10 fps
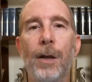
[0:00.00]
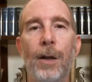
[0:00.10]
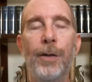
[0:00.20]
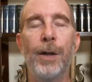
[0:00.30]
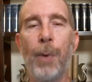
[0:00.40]

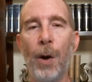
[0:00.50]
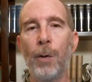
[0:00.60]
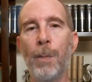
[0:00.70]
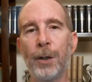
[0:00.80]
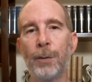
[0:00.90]
the
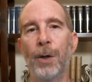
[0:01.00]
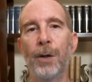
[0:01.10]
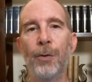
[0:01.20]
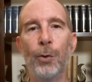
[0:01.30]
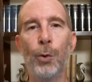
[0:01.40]

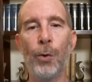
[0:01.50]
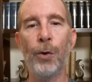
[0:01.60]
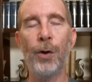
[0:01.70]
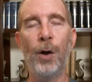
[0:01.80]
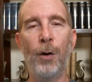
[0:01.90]
Paramatma, the
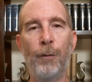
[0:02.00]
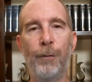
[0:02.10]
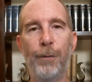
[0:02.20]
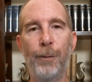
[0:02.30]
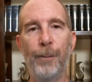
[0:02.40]
Lord
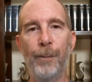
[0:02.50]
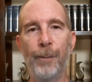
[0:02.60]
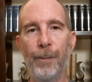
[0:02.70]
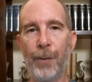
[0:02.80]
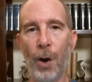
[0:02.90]
of
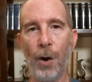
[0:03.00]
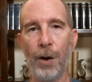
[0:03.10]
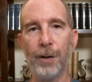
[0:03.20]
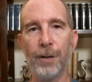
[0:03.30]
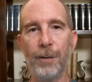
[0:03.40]
the
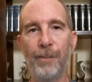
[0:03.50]
heart,